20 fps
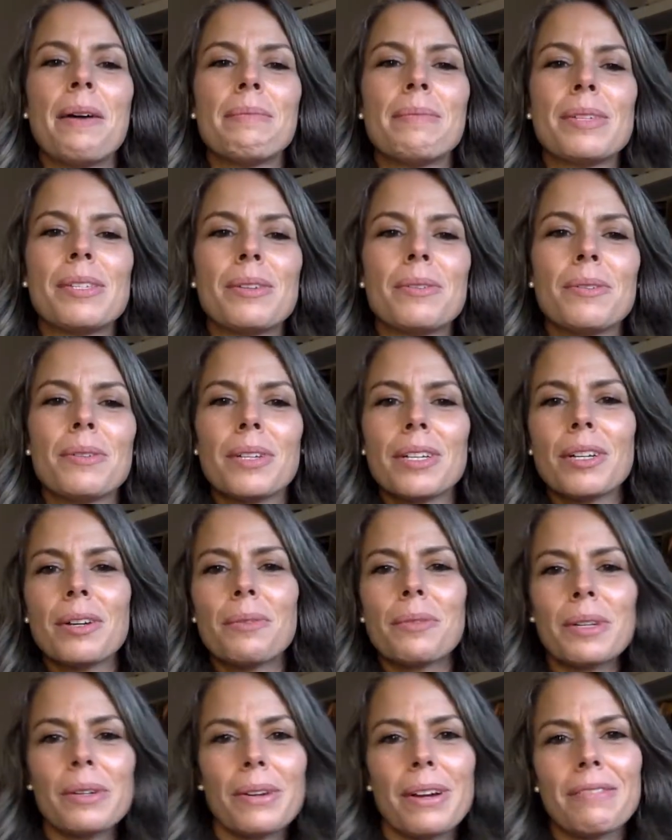so, we
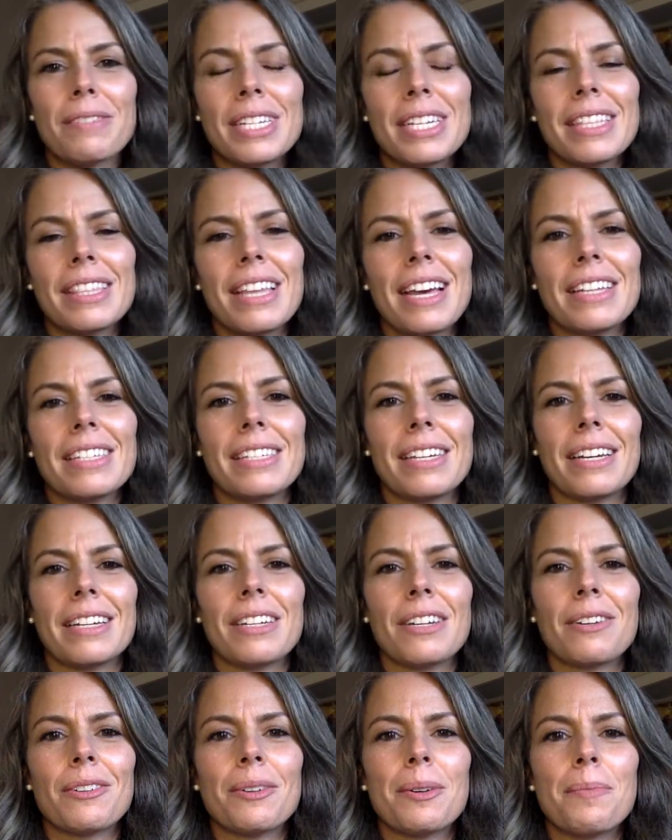don't have to get that
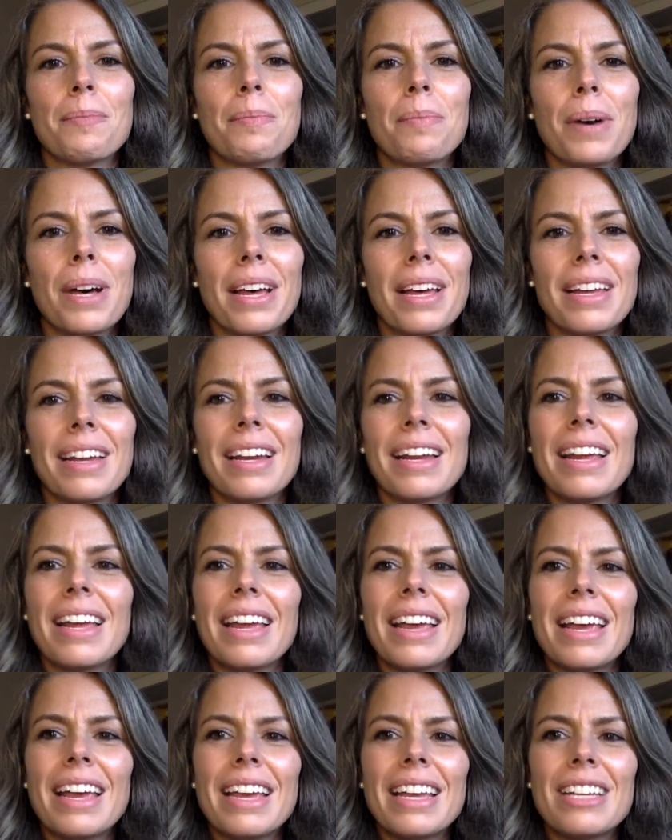technical, but
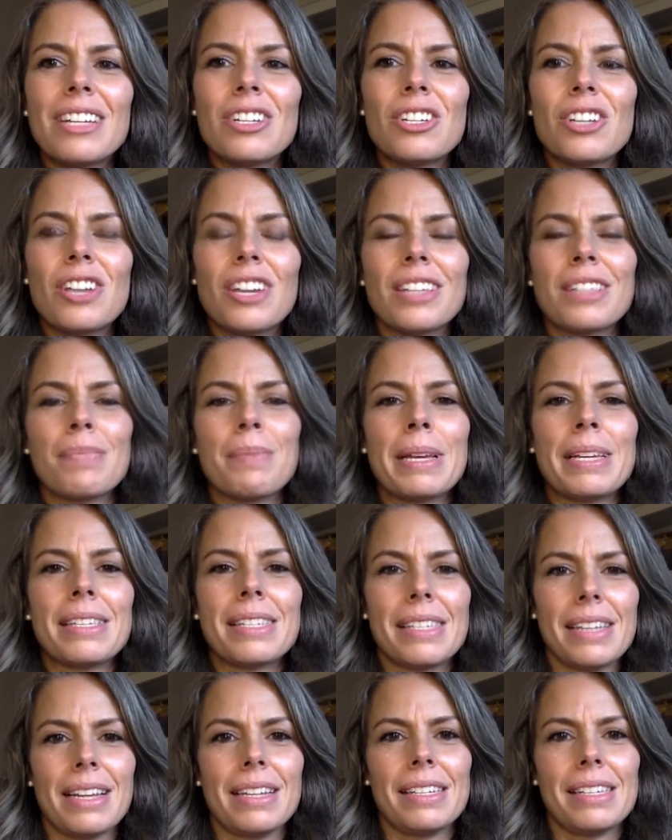it just makes
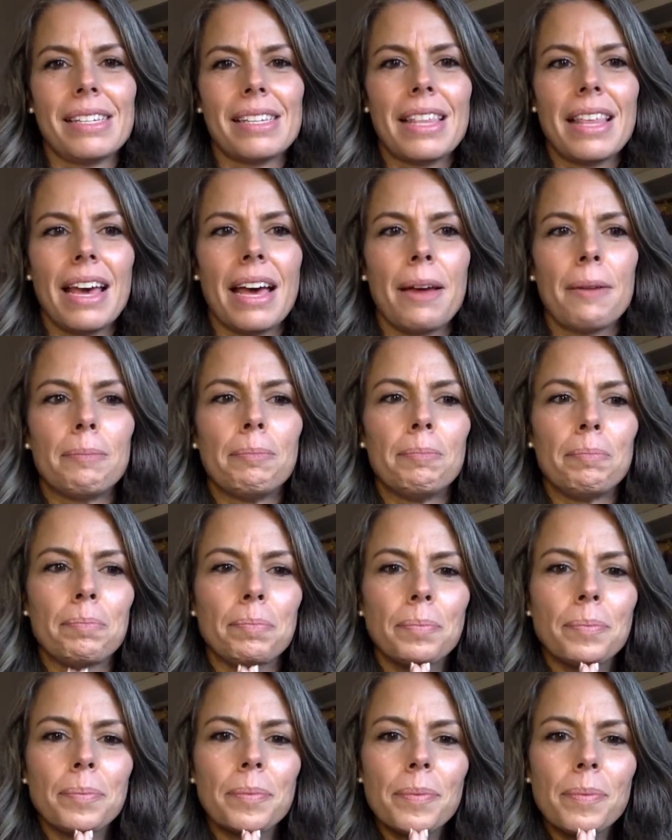sense that
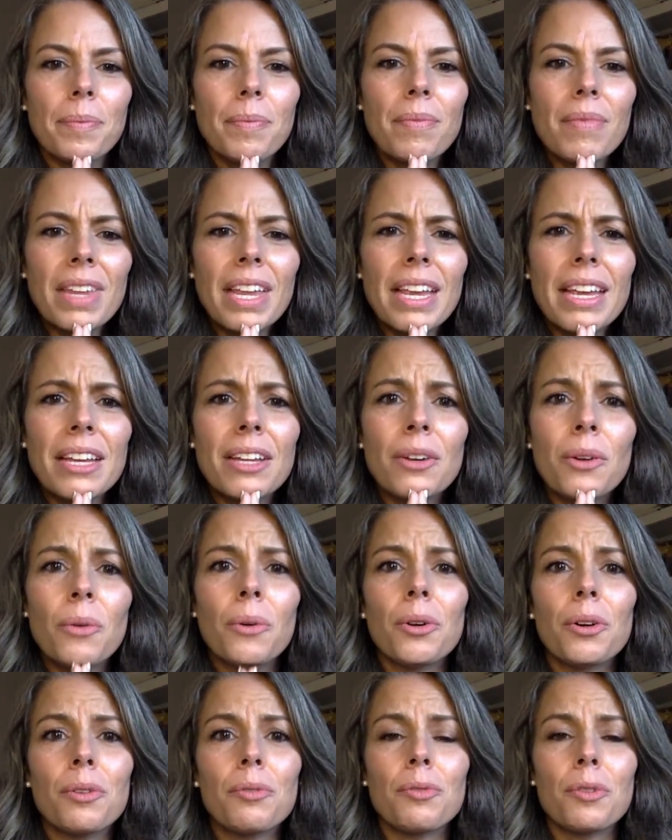in
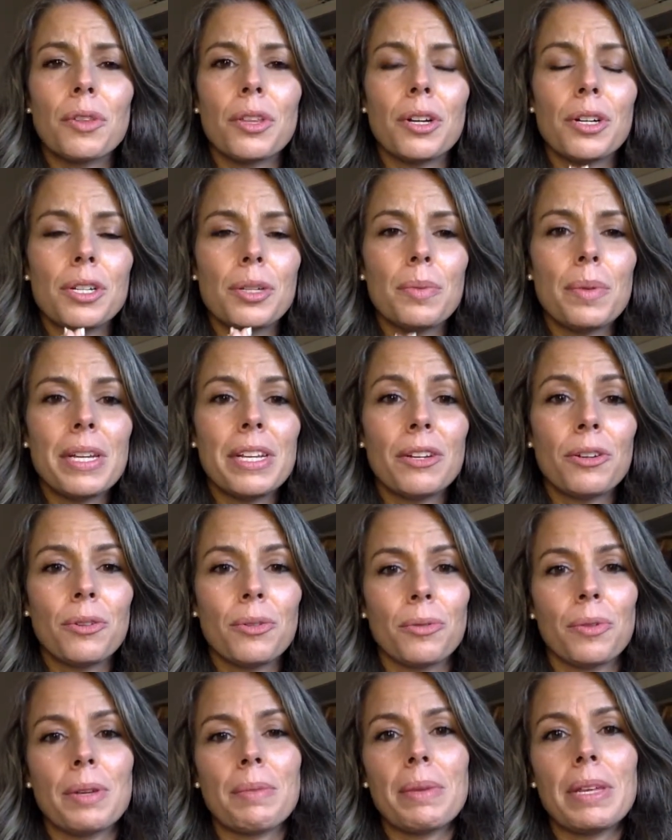order for there to be an
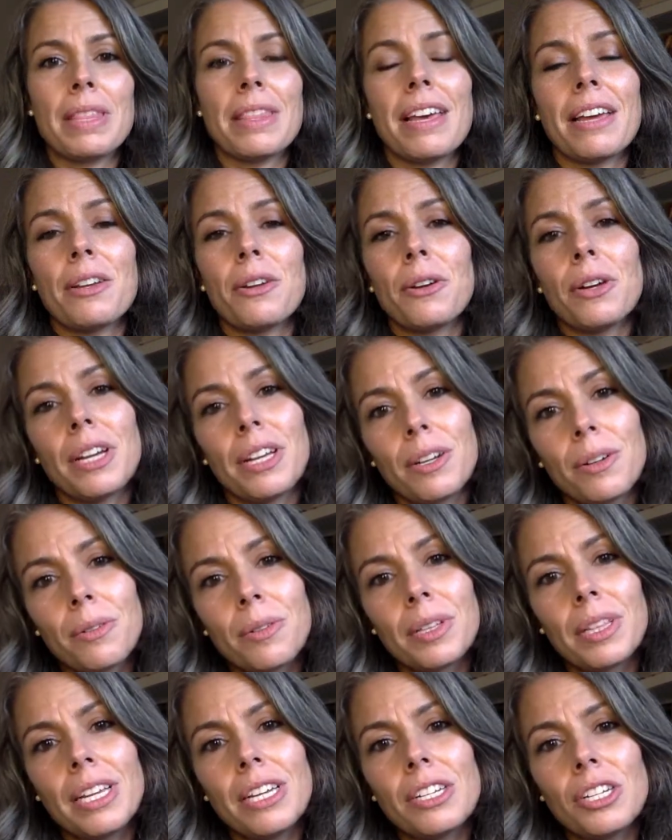agreement that you're in a
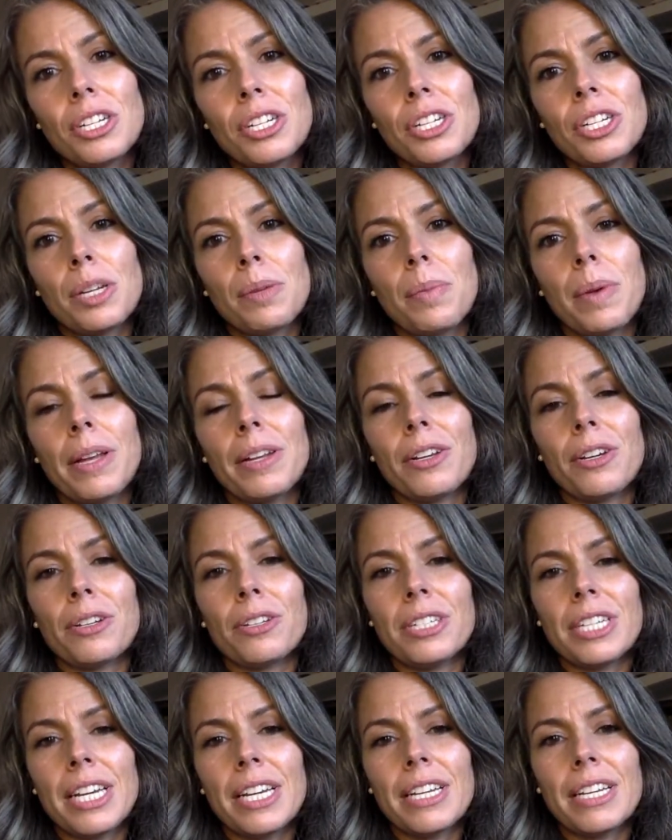relationship and you're
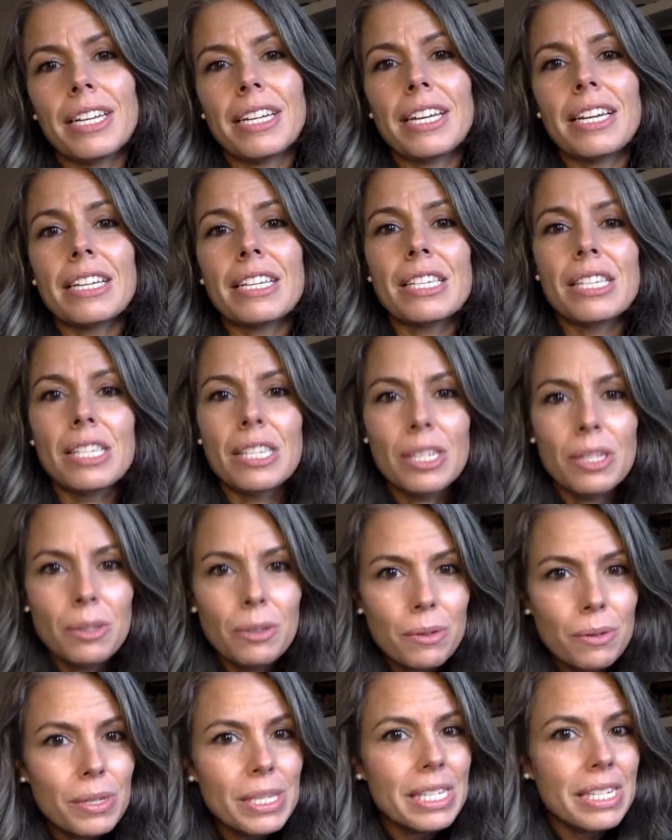dating
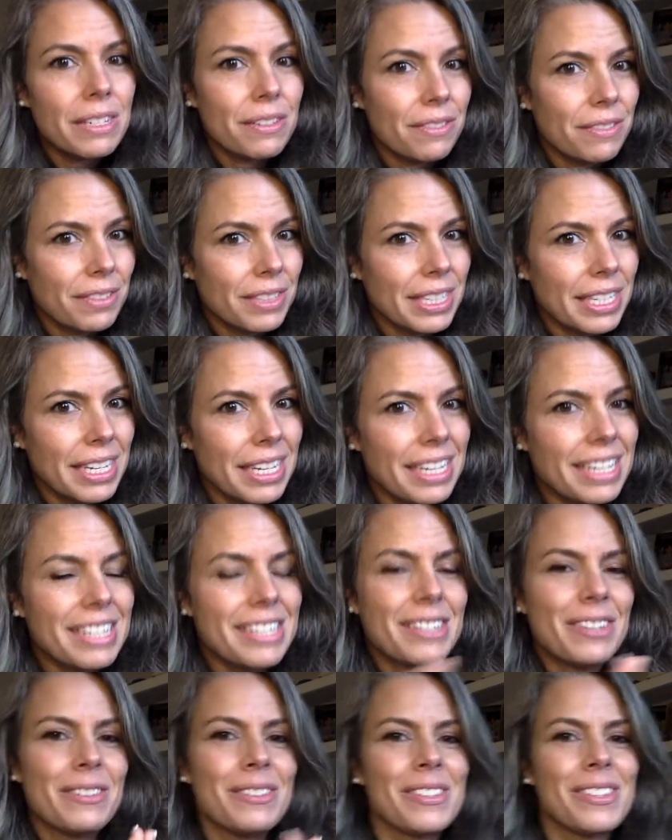exclusively,
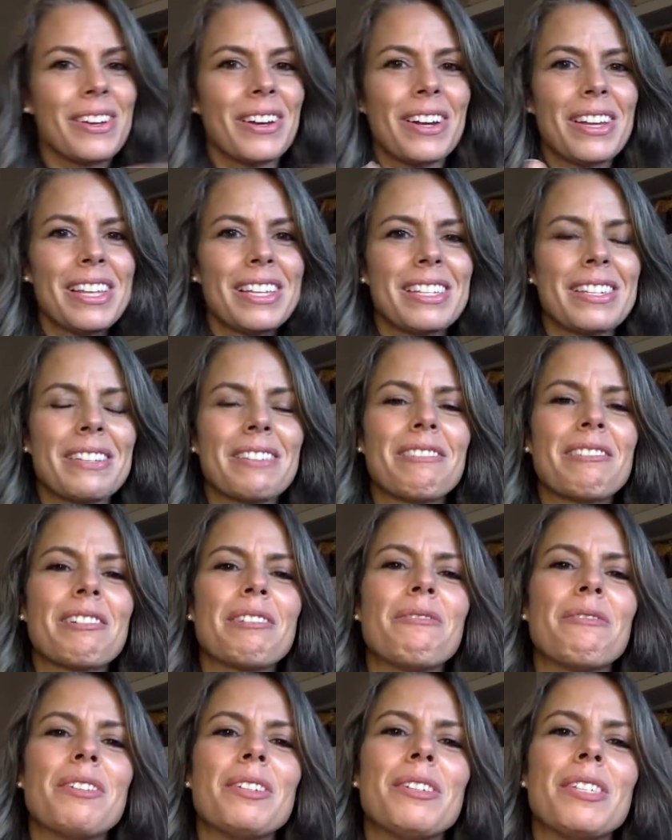so sorry, that's a little
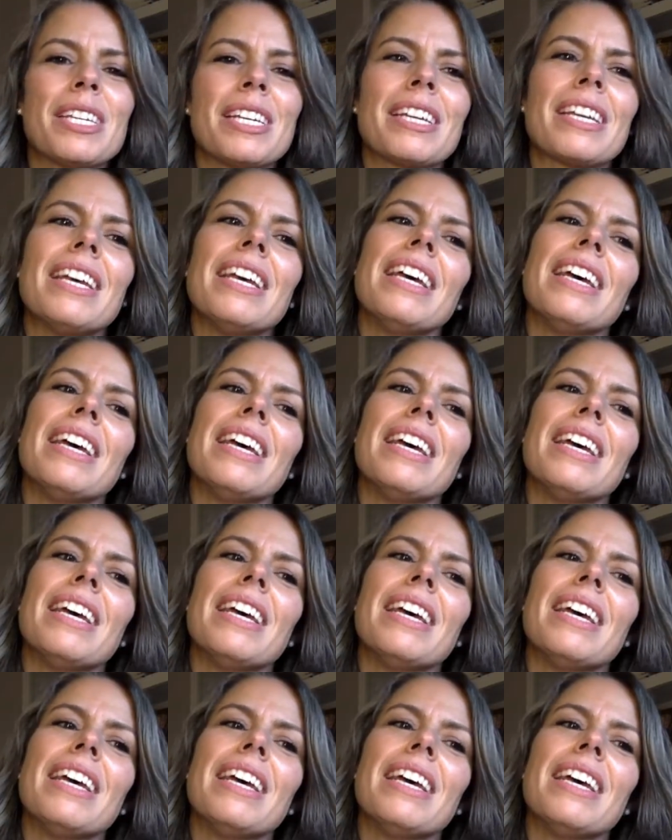confusing,